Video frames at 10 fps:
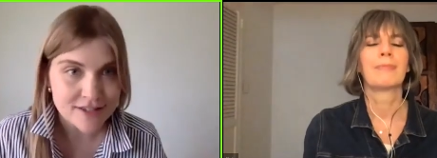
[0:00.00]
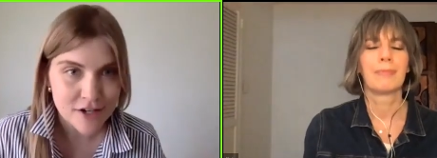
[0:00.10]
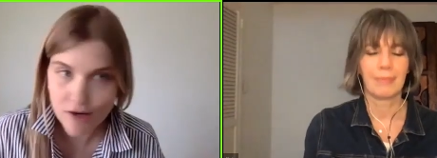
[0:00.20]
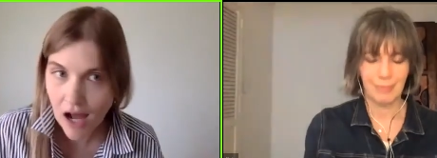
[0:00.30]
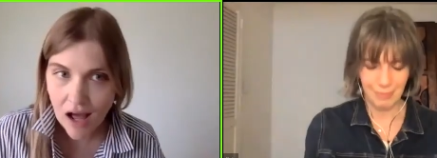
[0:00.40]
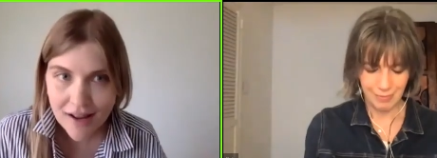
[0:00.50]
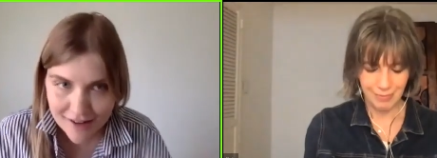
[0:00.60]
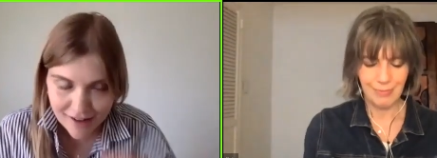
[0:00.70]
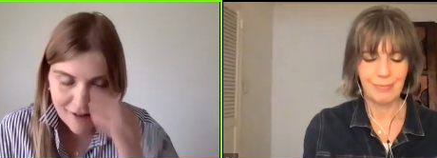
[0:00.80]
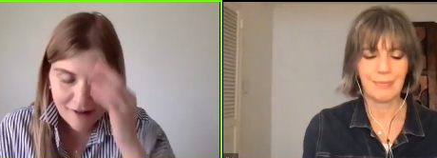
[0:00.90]
Speaker 1: it or not.
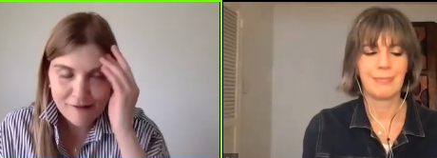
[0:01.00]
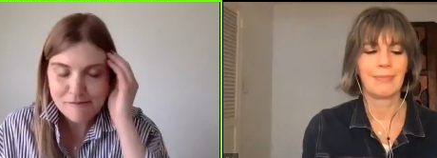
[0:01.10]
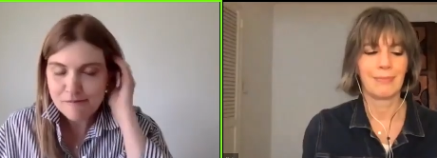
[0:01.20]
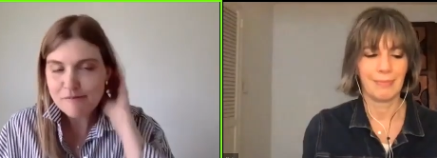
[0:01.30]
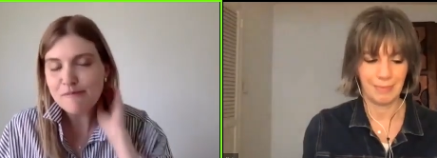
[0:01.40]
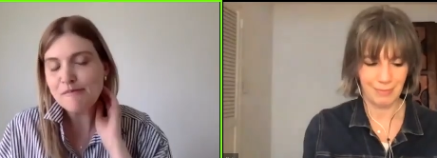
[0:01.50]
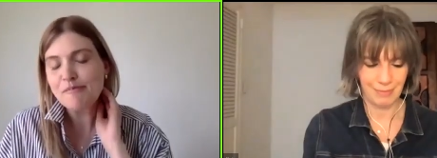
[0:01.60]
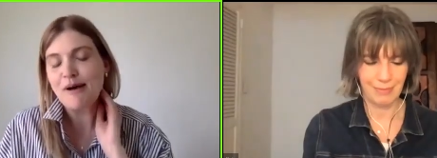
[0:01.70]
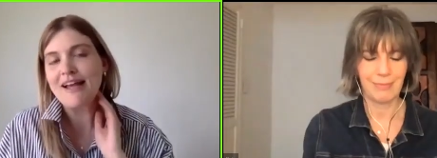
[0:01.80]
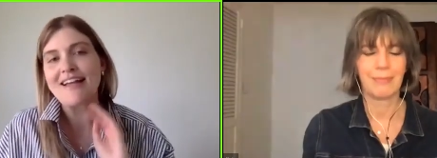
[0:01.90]
Um,
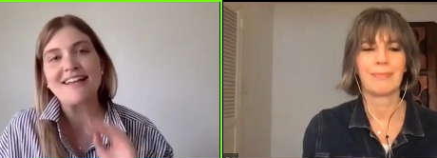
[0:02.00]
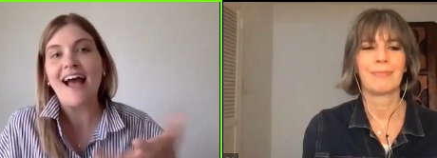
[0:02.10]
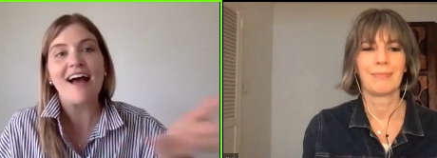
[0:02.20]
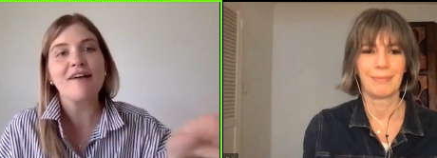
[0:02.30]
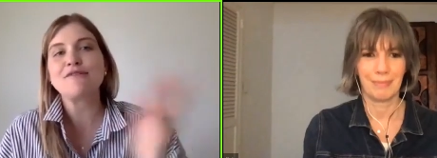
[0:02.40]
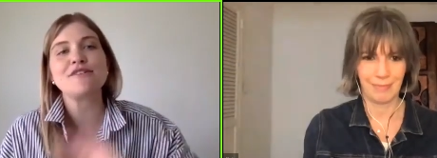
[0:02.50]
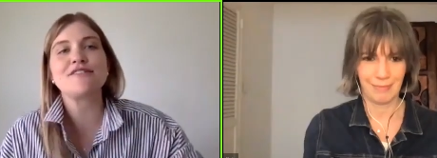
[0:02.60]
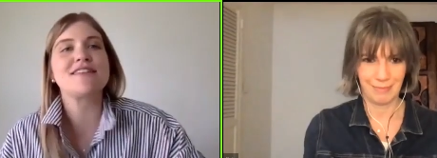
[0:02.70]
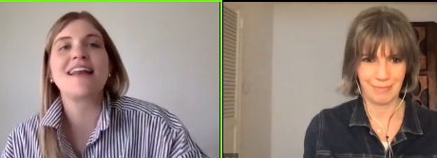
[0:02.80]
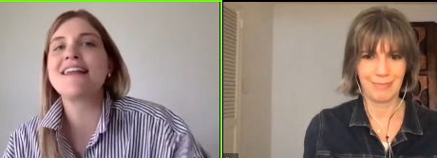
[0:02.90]
but yeah, I would
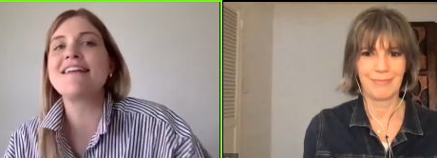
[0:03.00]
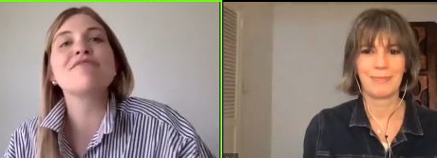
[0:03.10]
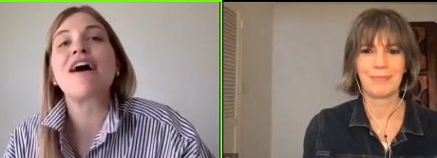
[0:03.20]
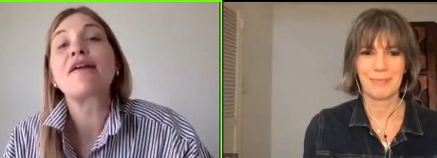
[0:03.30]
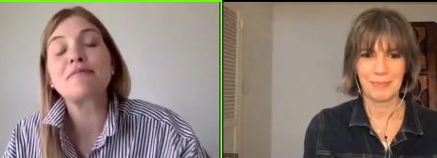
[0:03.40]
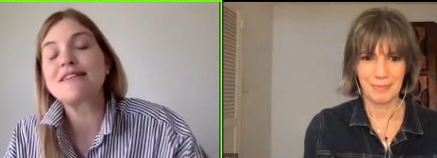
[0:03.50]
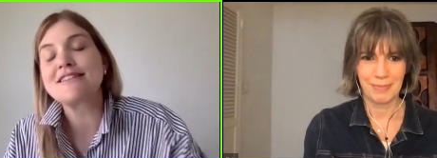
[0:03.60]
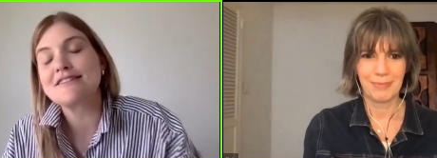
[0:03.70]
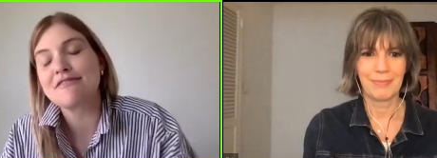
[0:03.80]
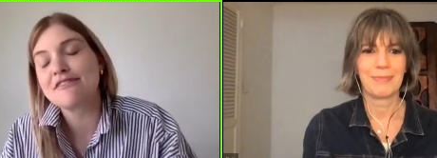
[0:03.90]
just any final
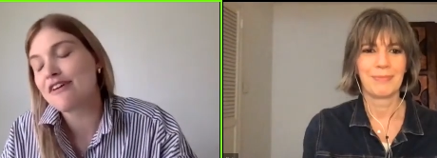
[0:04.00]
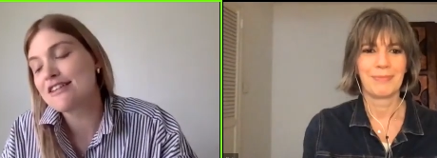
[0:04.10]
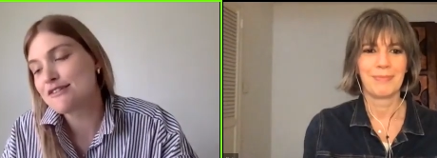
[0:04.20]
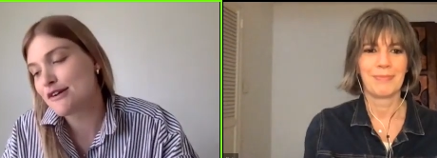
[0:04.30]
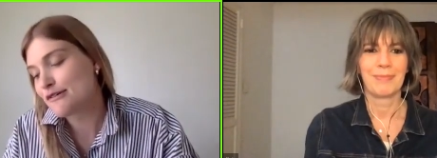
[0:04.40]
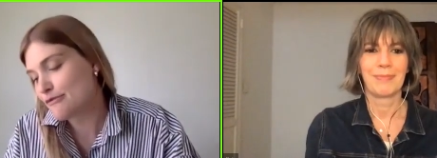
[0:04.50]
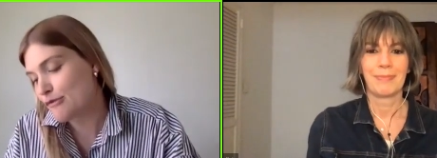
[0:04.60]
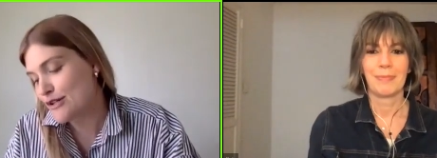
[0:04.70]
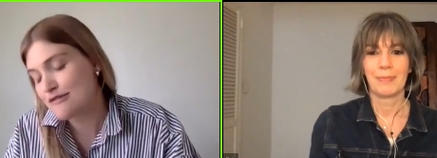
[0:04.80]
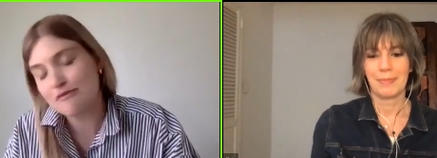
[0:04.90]
pieces of advice or
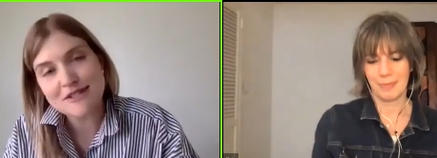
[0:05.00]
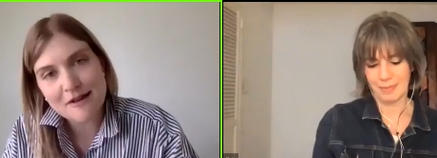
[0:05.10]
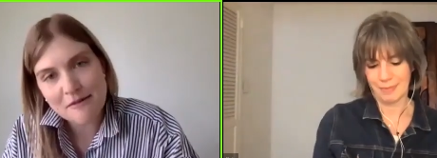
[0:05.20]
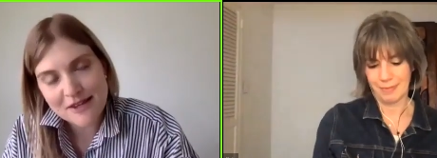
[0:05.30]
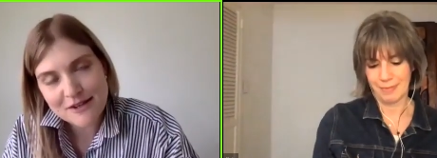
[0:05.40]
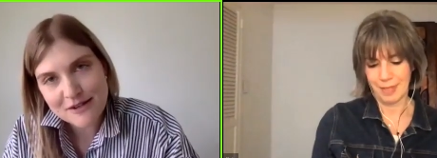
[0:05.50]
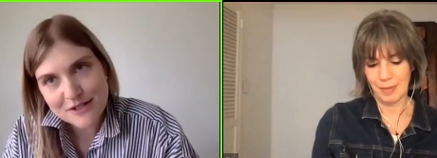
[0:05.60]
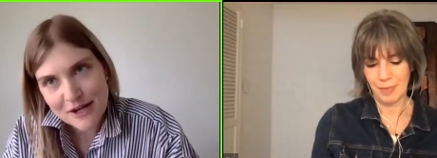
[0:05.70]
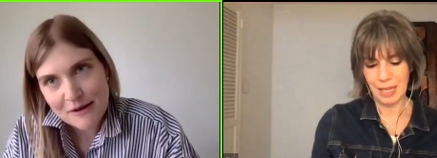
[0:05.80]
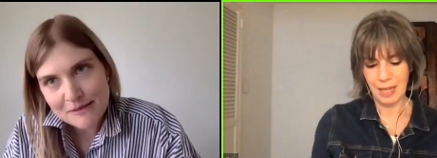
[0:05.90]
words of wisdom.
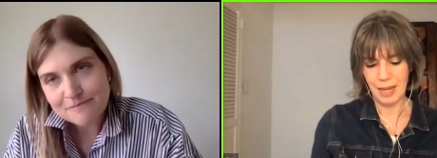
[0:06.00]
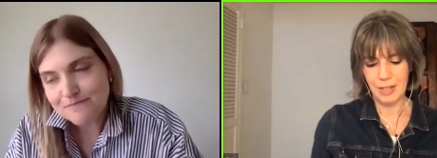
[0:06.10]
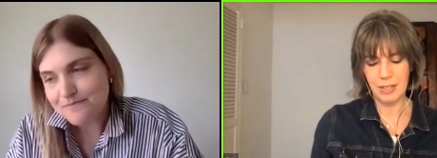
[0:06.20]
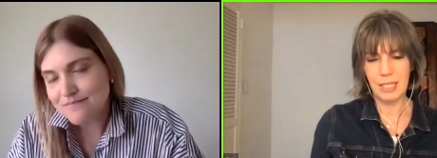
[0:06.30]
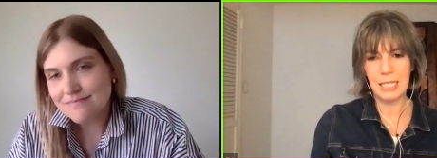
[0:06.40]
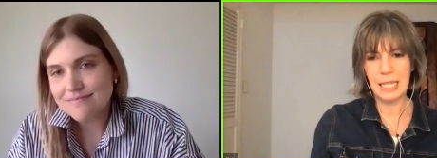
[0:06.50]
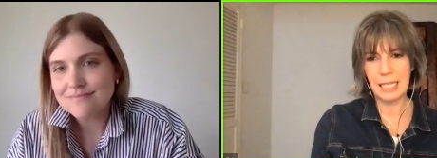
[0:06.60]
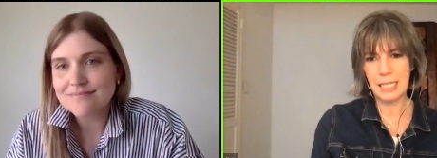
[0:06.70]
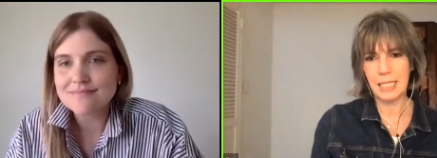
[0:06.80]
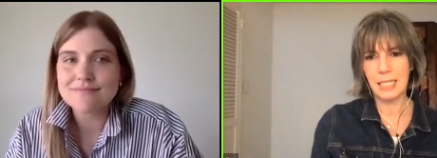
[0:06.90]
Speaker 2: Yeah, like just
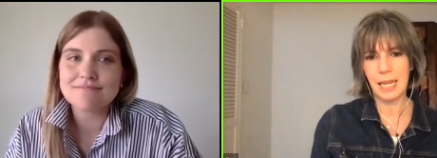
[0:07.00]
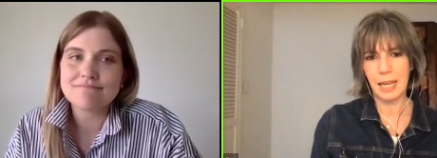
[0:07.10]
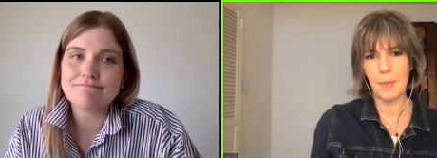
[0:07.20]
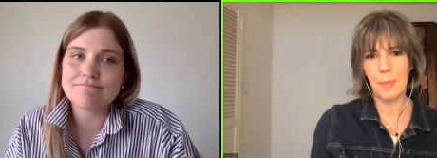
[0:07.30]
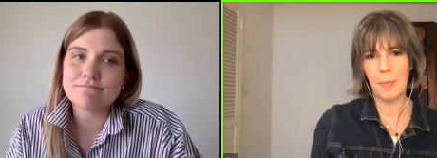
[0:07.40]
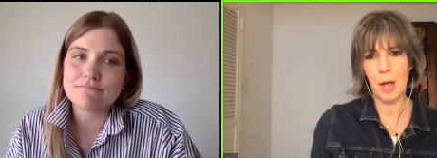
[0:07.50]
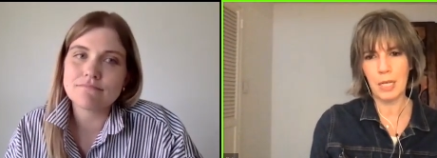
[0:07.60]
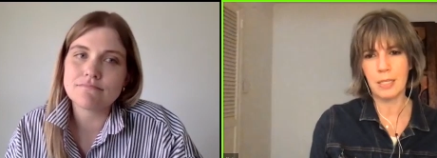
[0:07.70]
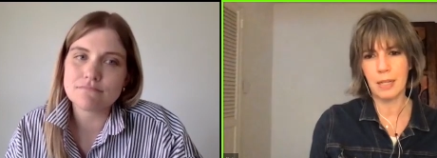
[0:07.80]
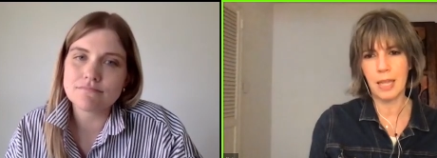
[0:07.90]
like just take a
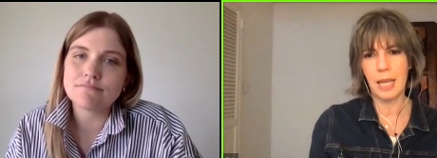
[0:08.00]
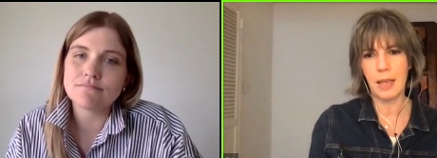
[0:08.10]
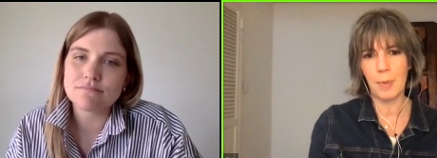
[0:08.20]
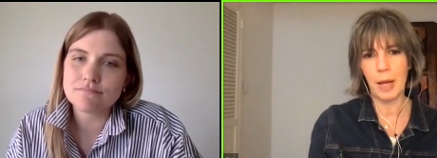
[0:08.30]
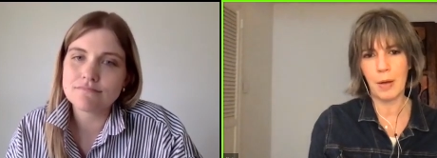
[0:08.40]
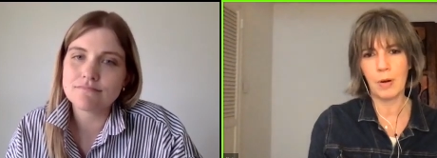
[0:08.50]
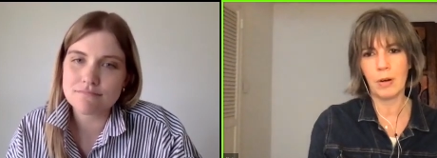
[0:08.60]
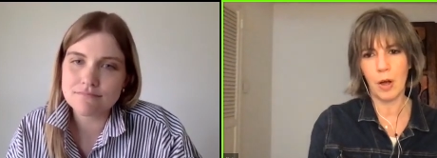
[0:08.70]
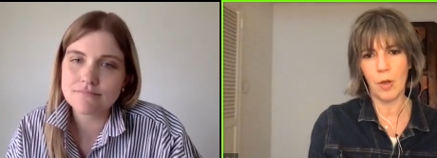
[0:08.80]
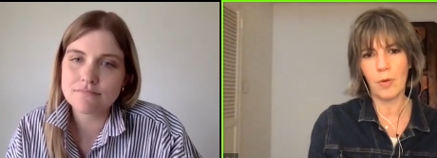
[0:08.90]
pause and think about
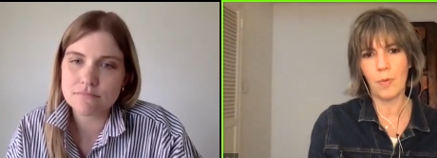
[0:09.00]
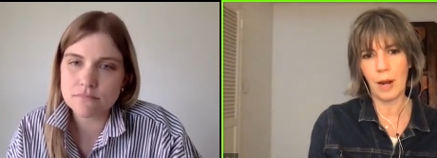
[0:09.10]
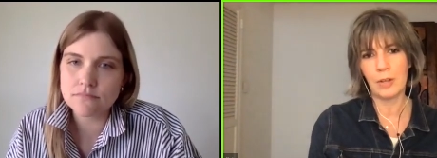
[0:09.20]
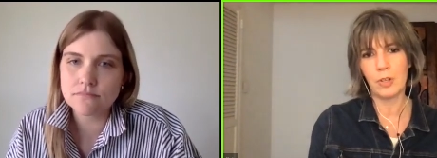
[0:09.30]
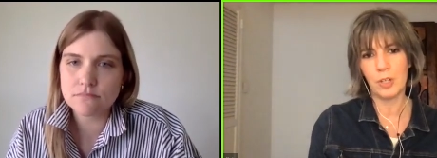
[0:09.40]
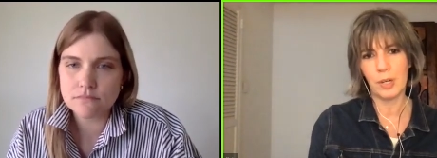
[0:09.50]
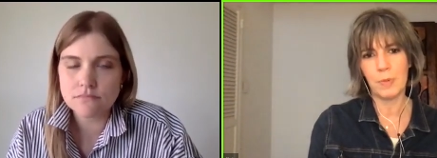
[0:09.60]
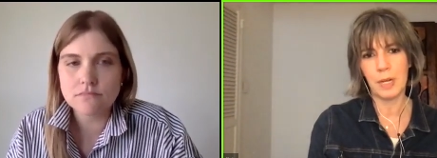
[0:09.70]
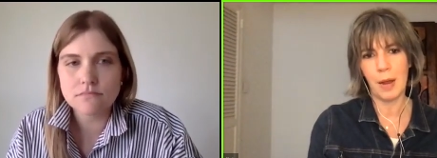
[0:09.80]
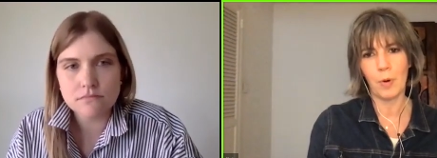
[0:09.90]
all the
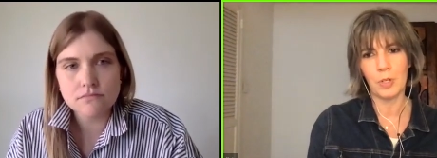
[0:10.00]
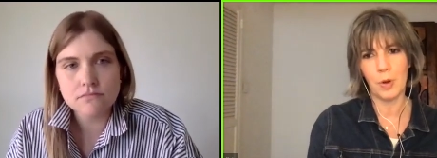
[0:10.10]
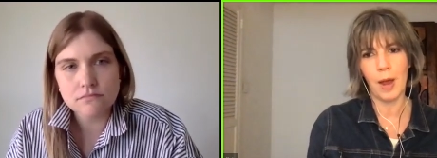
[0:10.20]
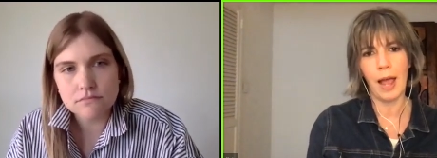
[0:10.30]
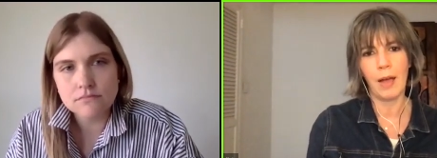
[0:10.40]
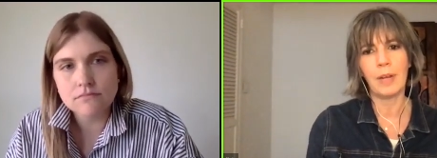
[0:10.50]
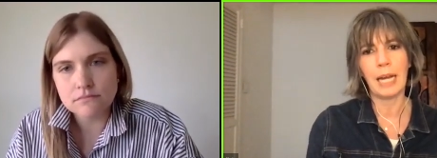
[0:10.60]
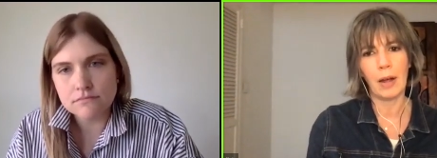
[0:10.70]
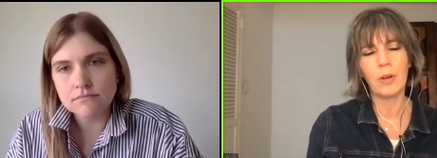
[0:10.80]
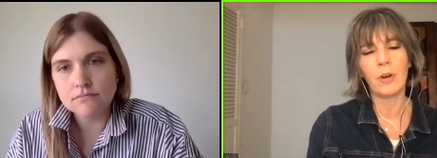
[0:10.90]
relationships and networks you have and
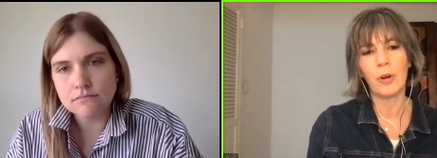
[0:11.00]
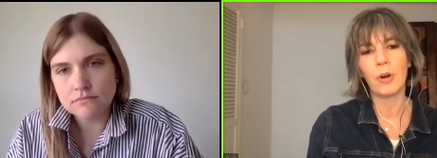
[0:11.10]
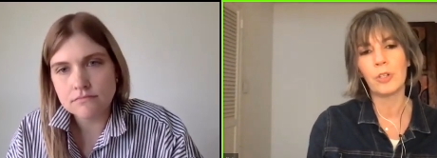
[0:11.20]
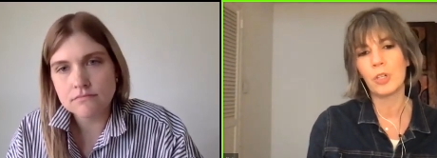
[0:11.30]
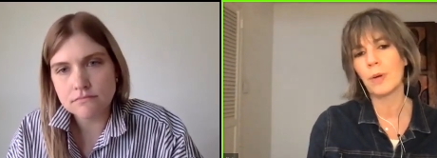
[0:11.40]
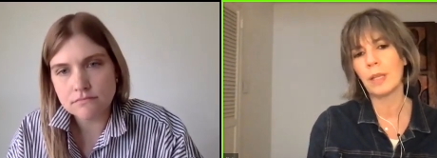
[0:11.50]
how you're nurturing